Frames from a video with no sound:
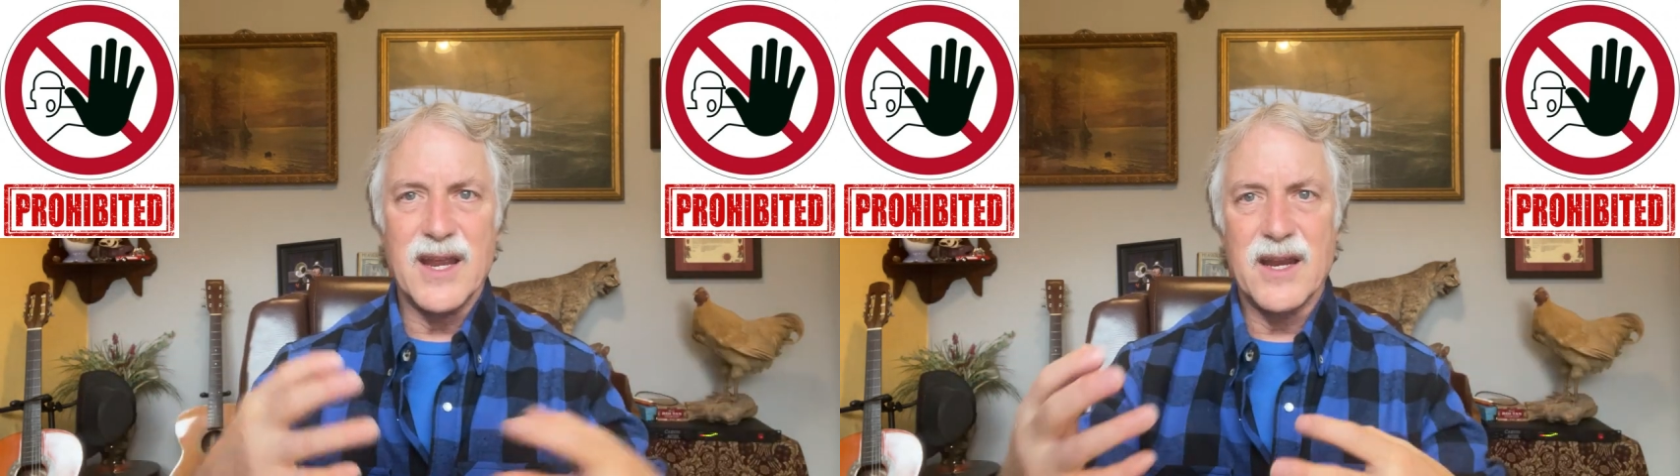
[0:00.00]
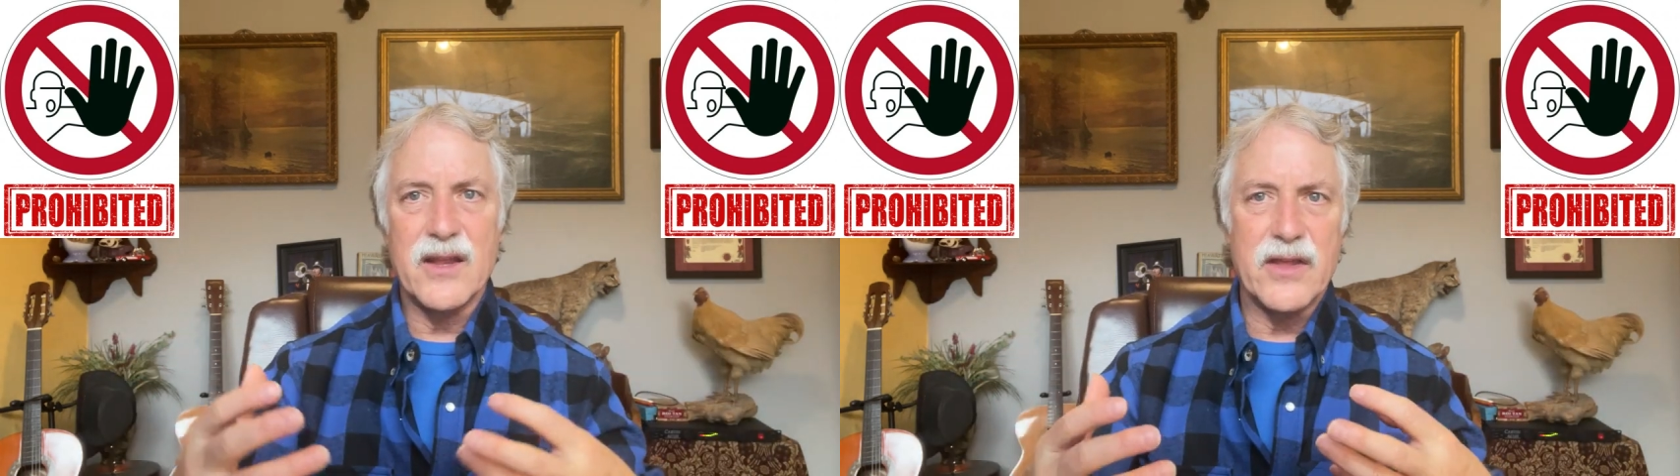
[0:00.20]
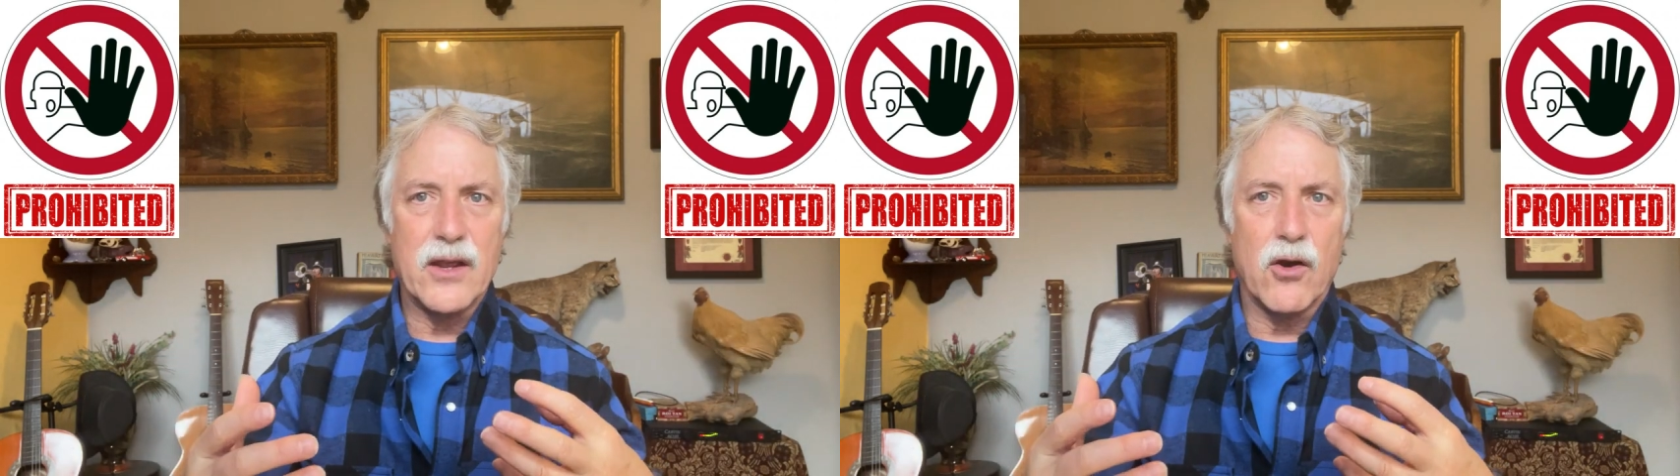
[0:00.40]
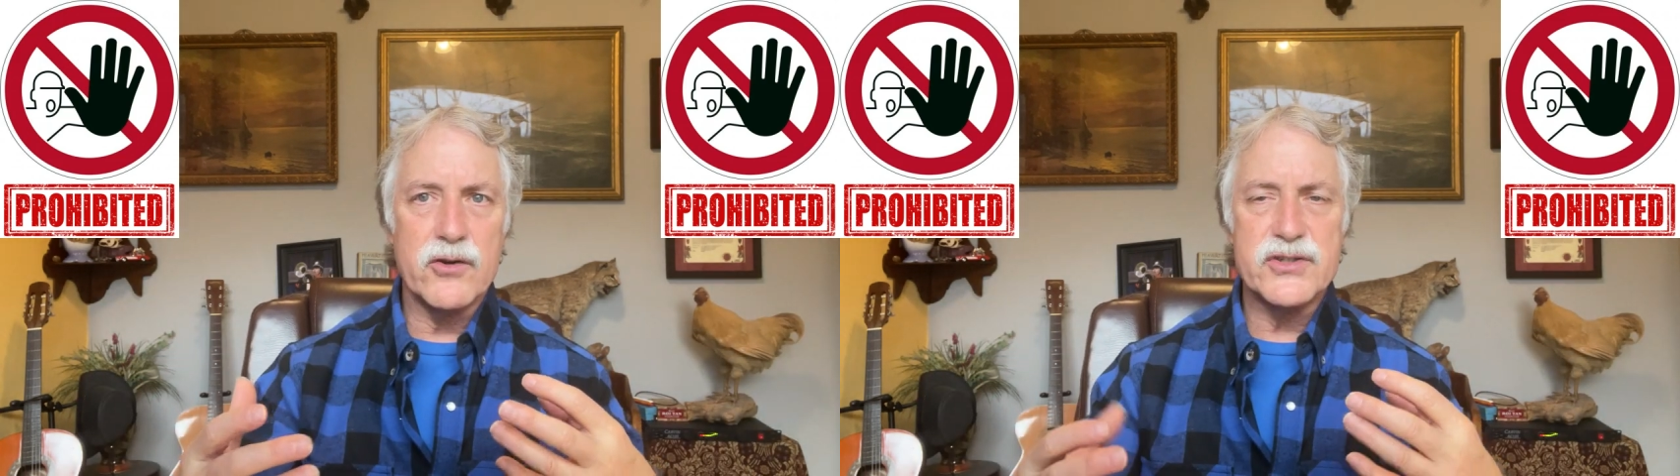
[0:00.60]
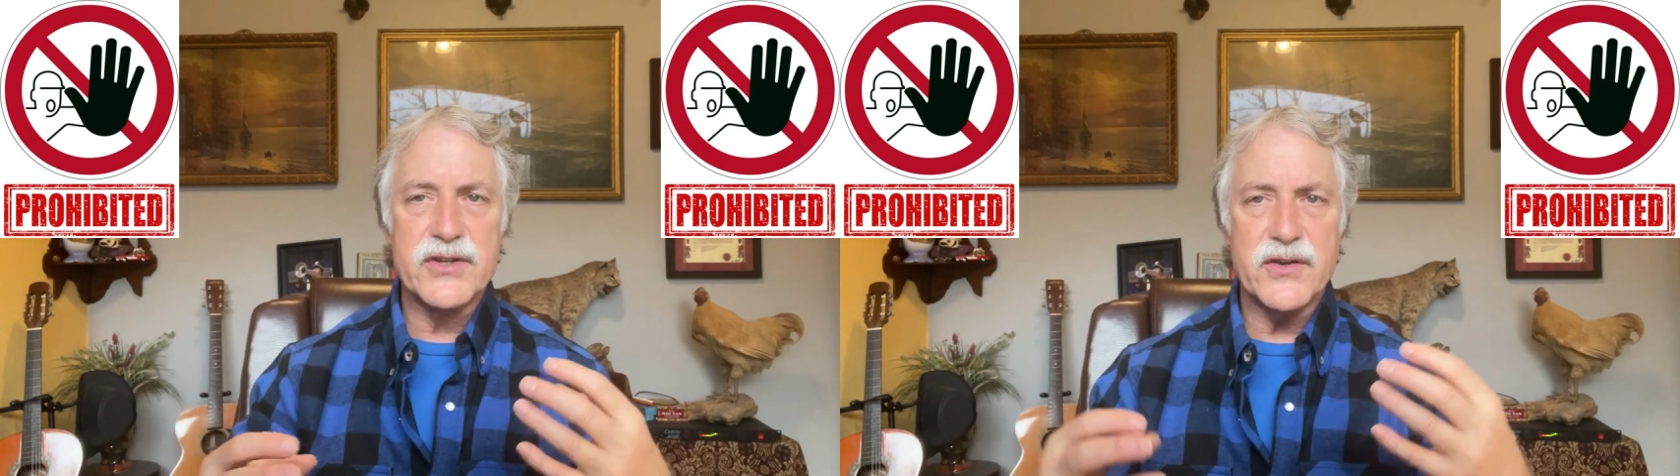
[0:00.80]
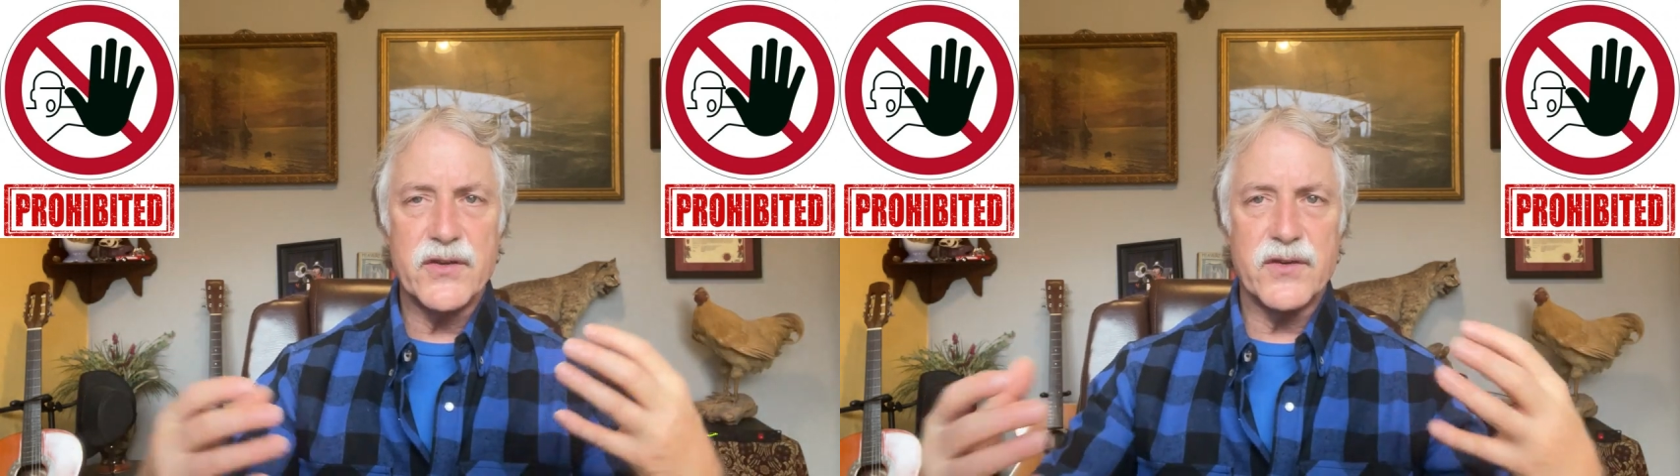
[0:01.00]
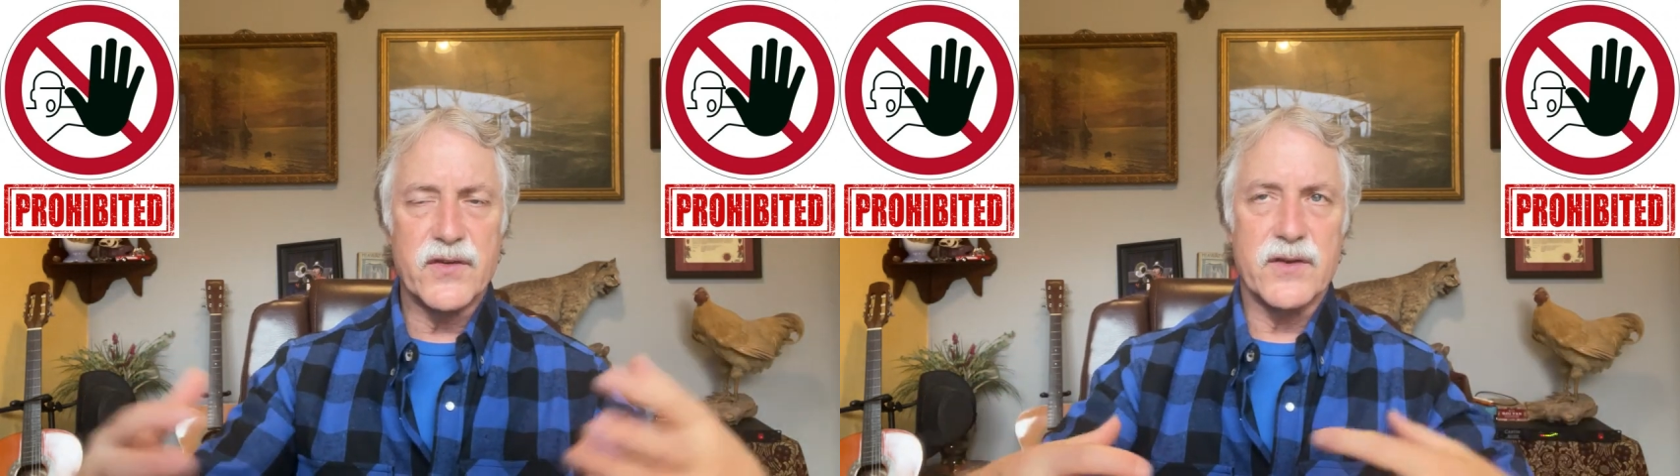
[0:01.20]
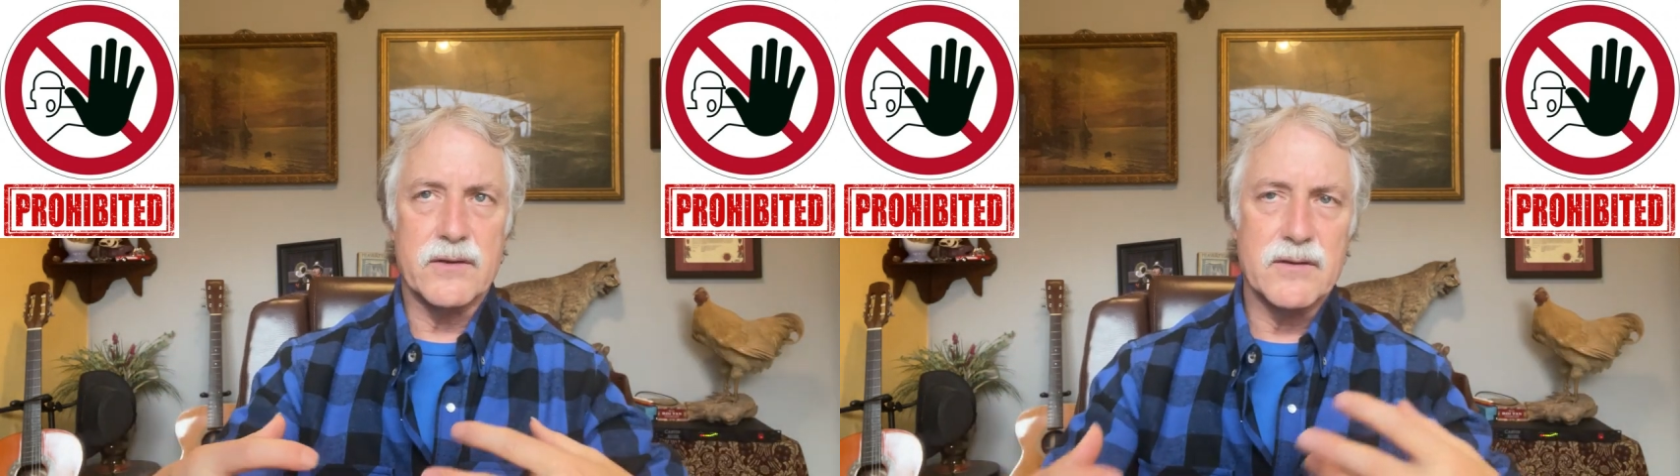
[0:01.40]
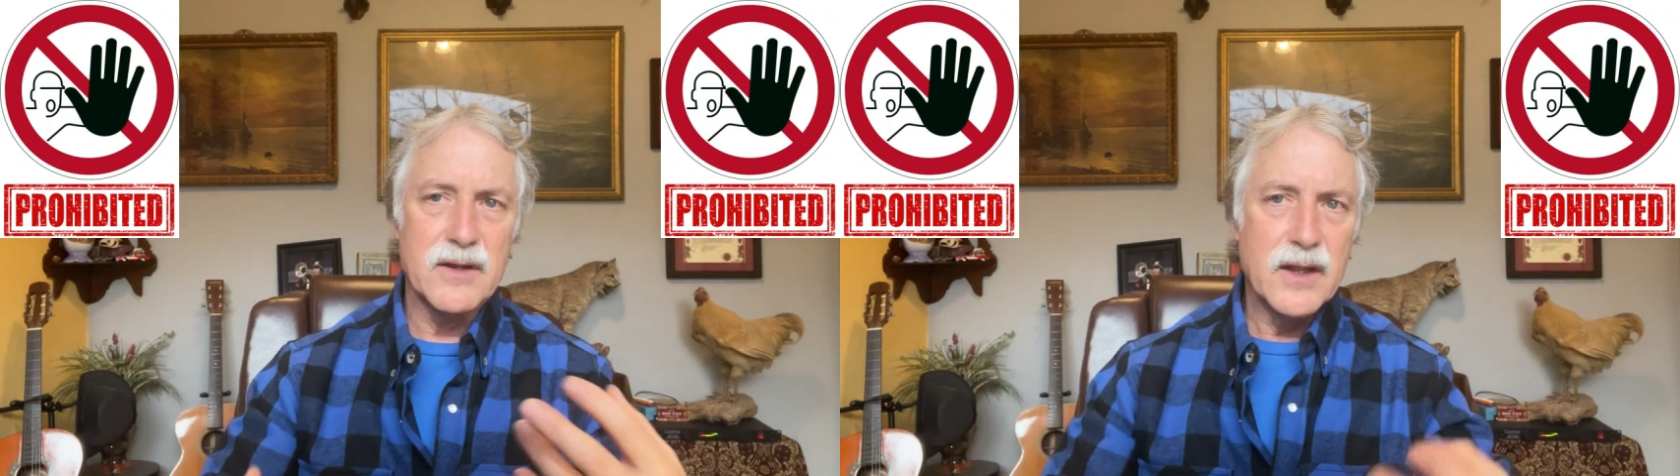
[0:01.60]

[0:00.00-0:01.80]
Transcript: any of the arches and